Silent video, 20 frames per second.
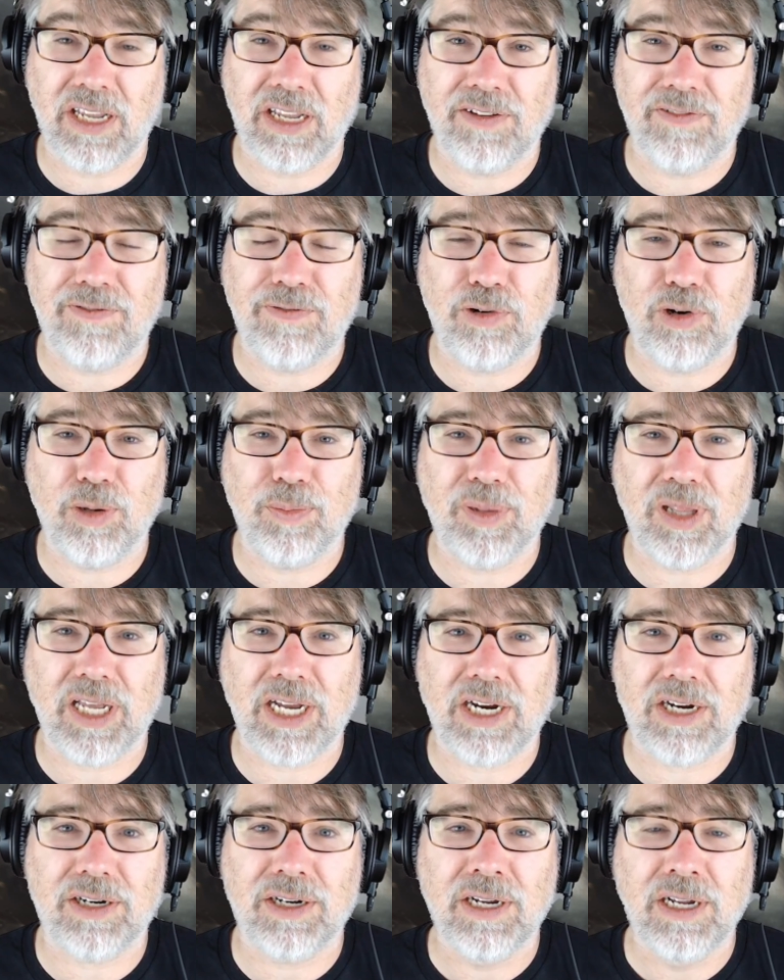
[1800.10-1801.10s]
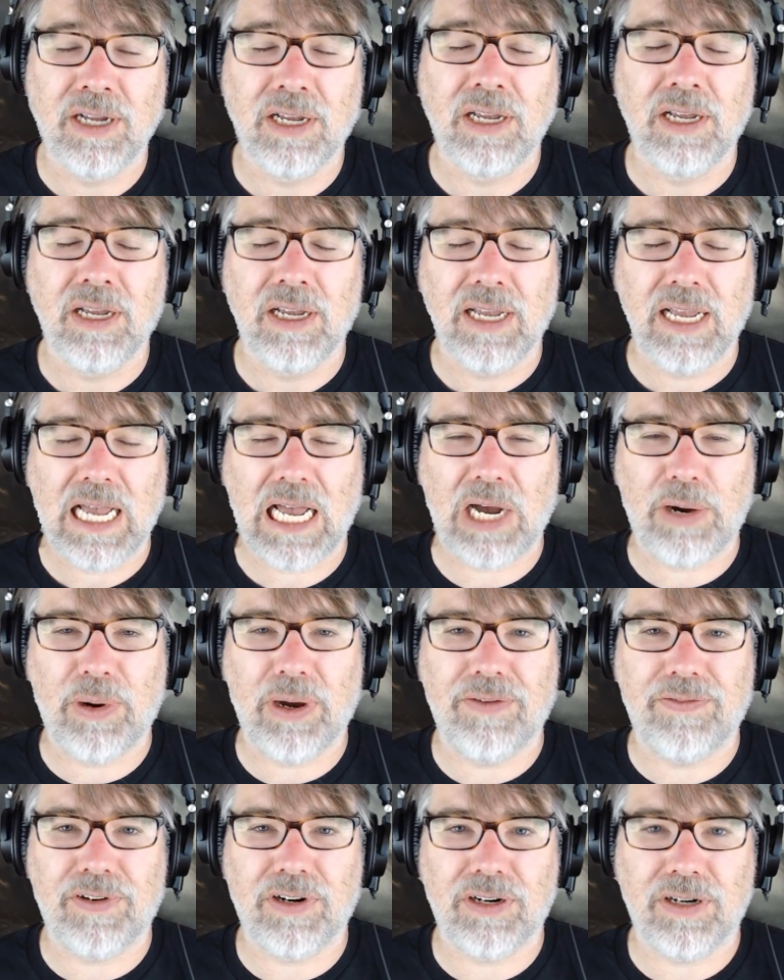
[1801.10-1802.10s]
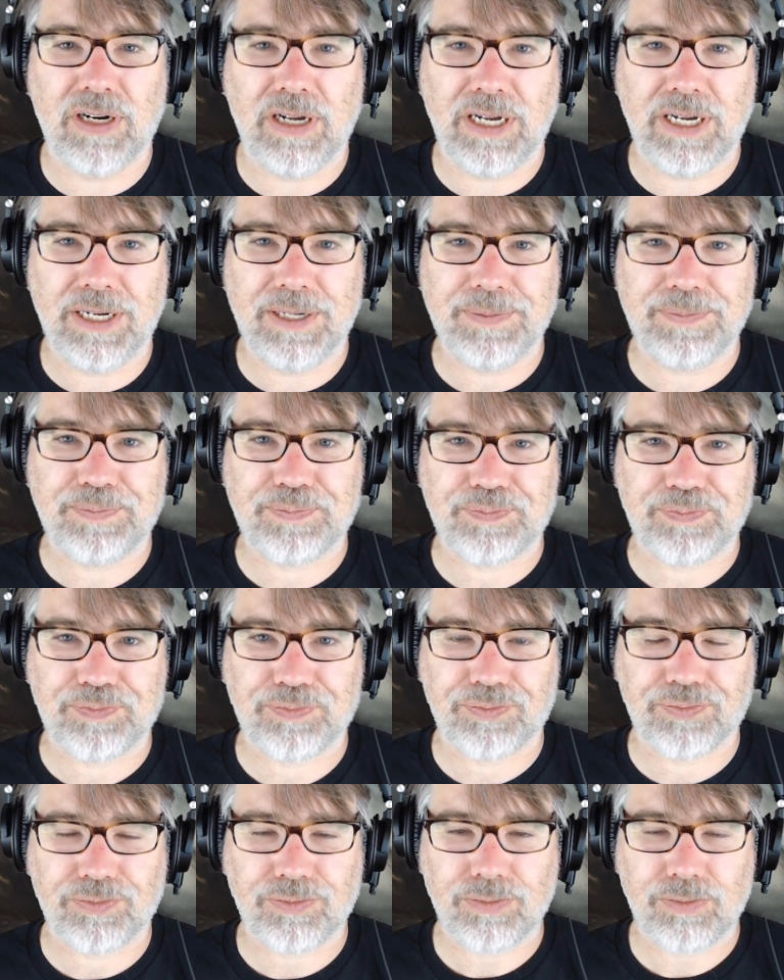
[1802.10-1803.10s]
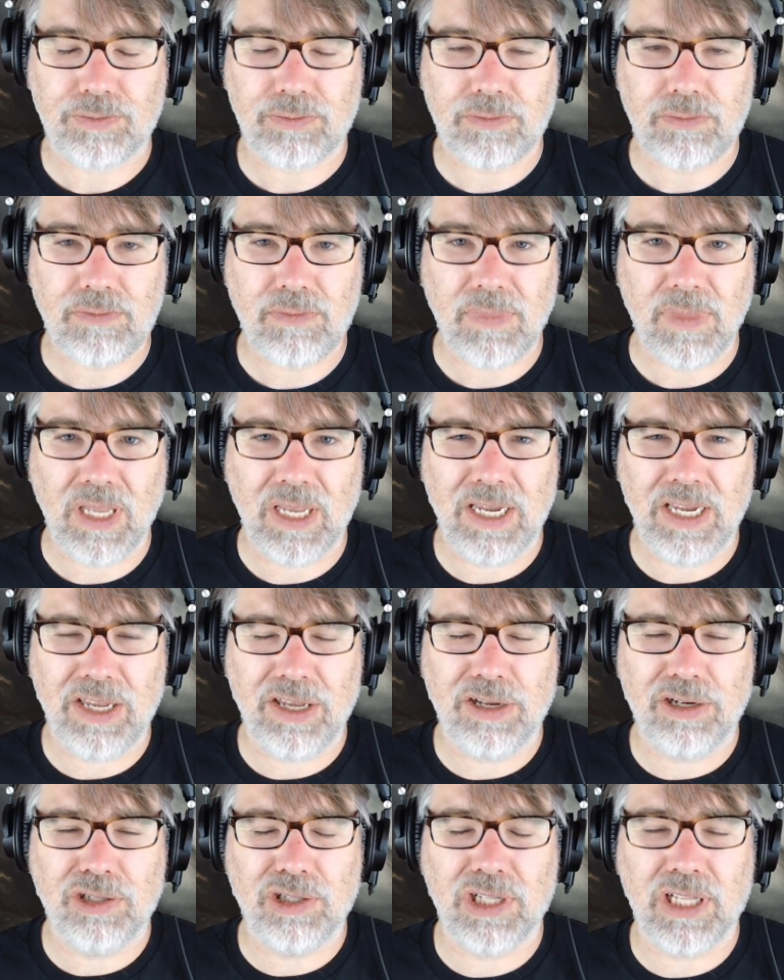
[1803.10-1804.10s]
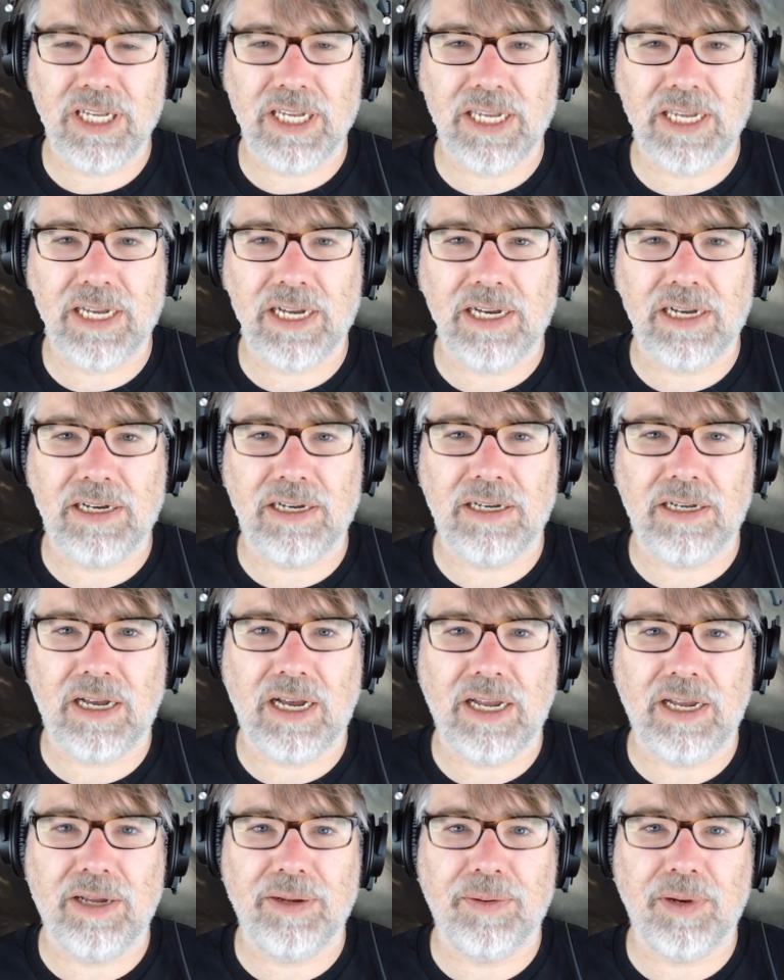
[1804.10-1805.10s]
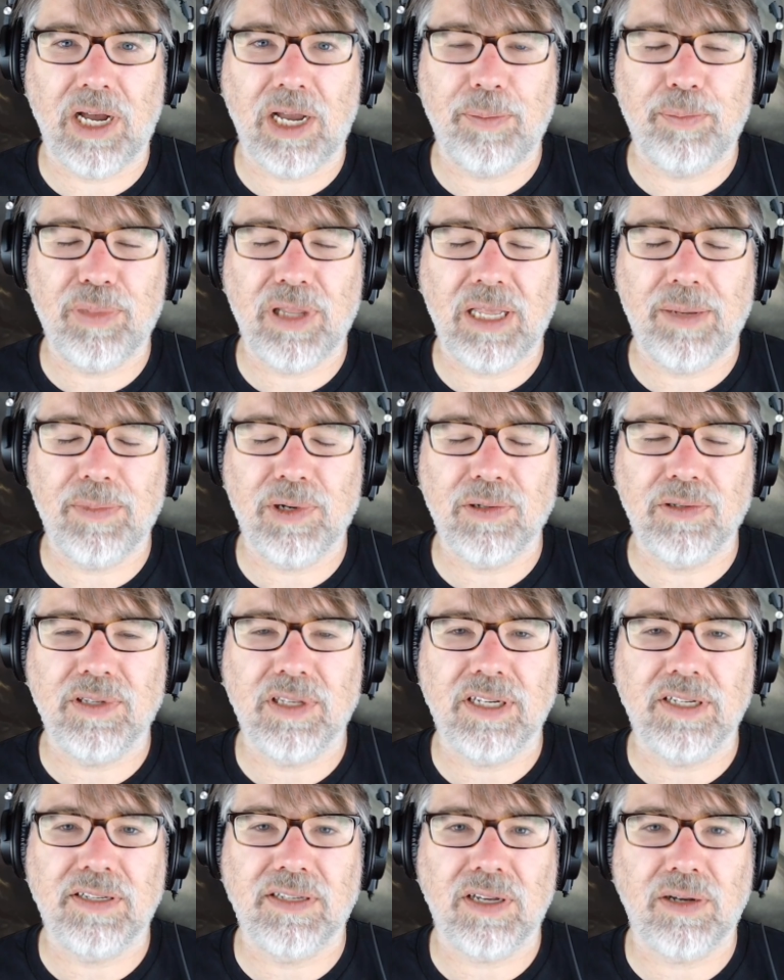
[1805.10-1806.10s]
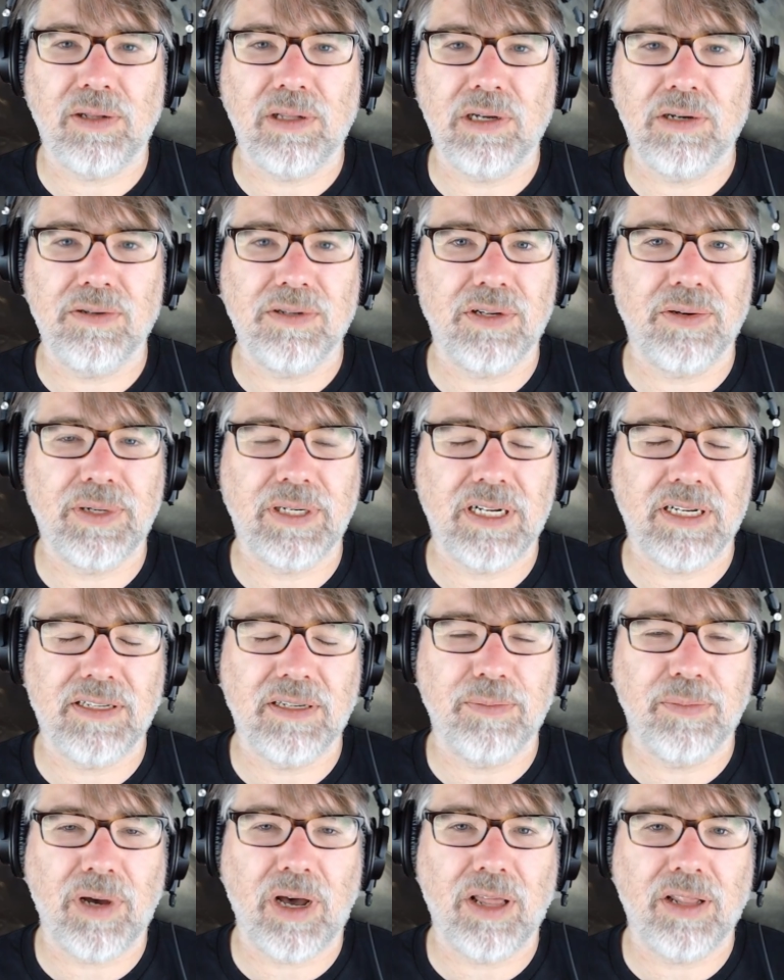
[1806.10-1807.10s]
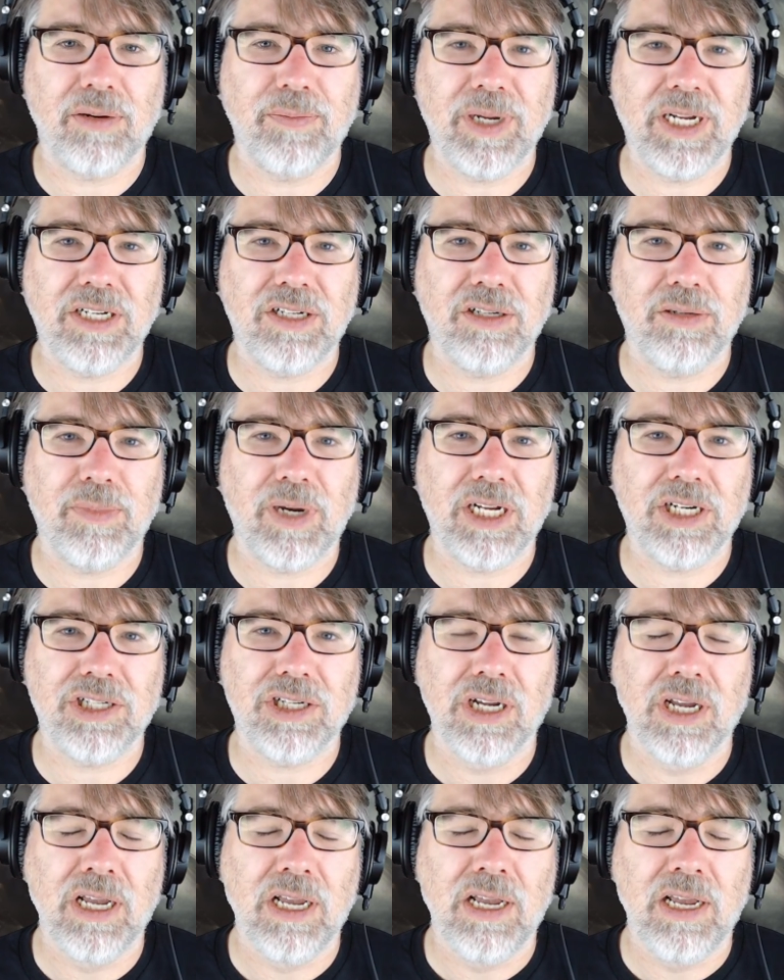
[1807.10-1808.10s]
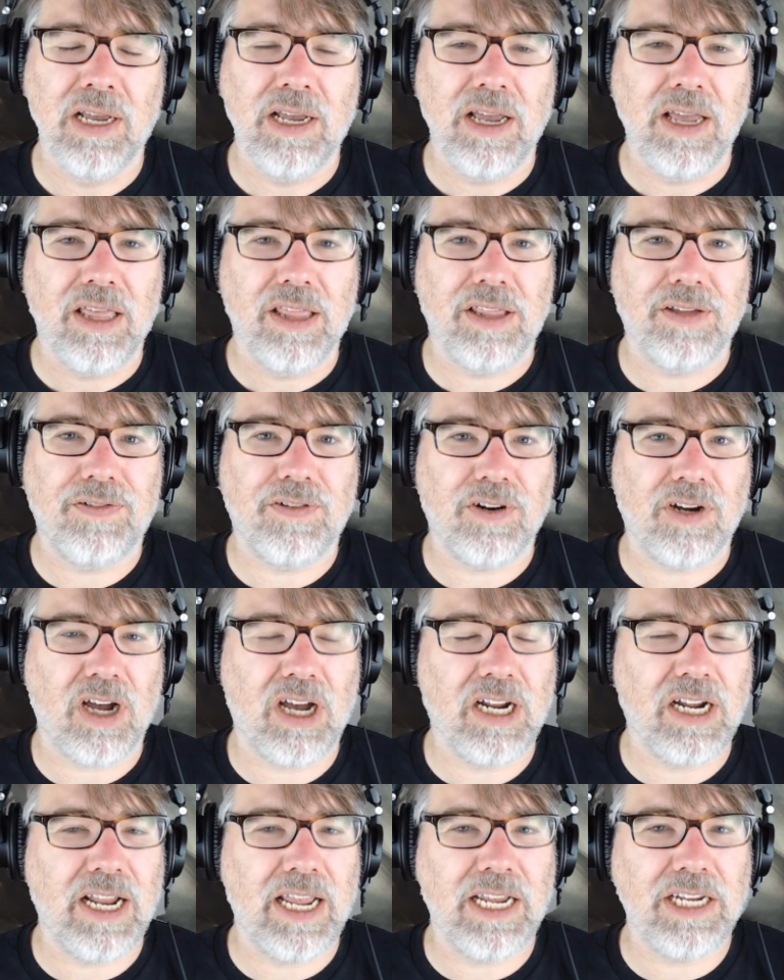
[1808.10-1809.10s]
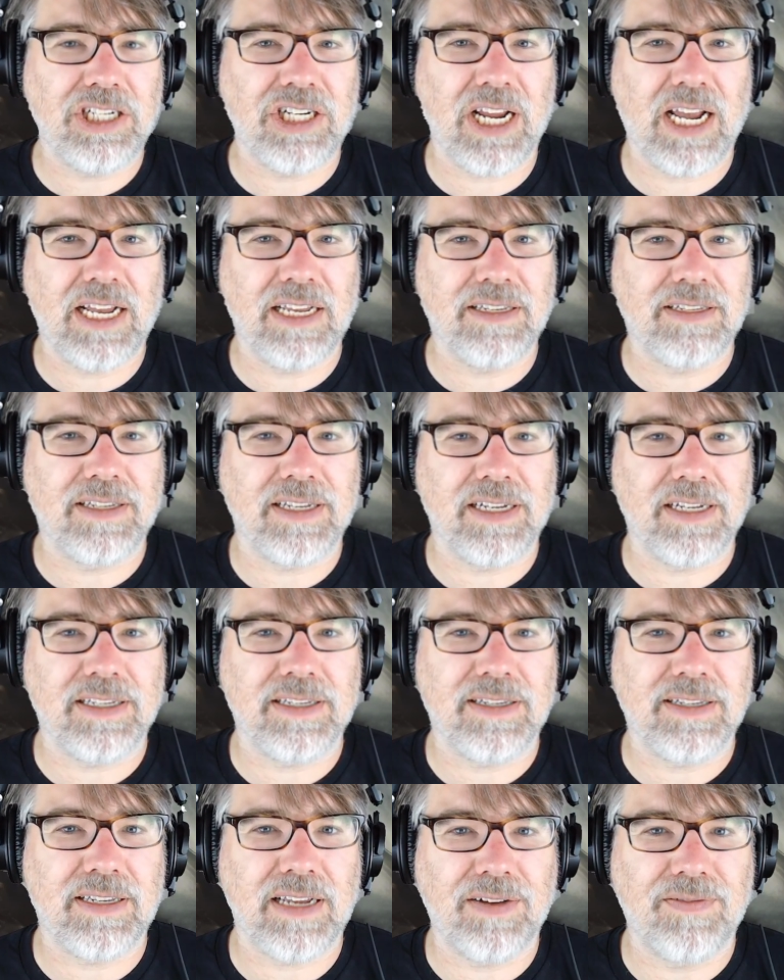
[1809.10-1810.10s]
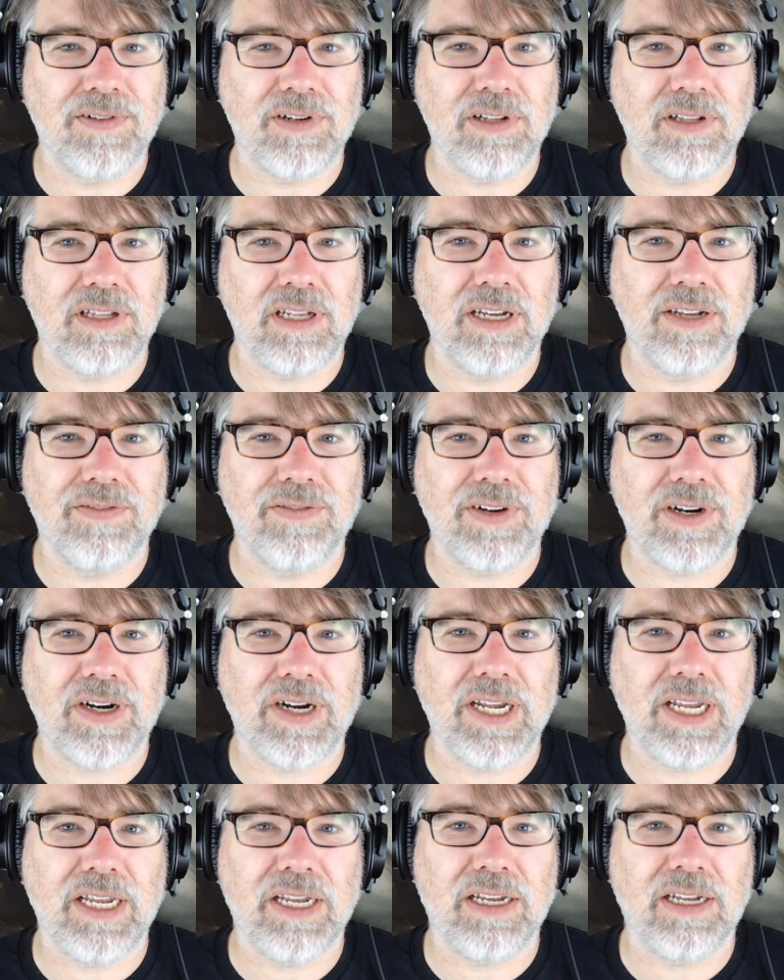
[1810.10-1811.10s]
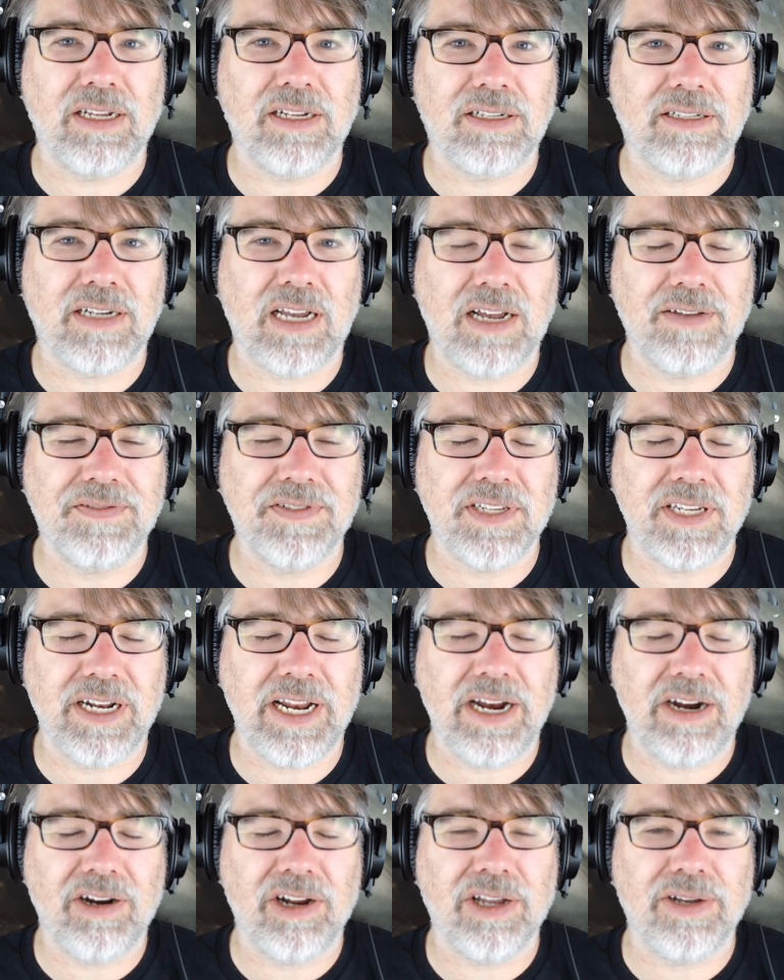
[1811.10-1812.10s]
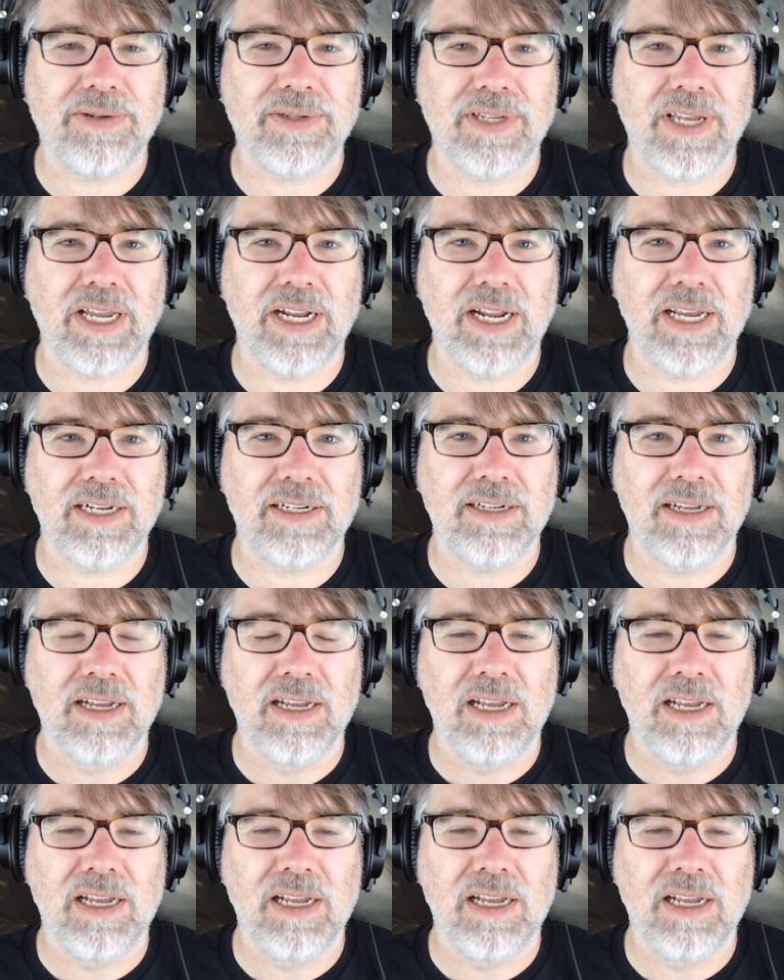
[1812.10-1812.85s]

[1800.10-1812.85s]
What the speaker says: in 4-player. However, usually I play mostly solo, so it doesn't bother me too much. The Forgotten Age has several very tough scenarios in it,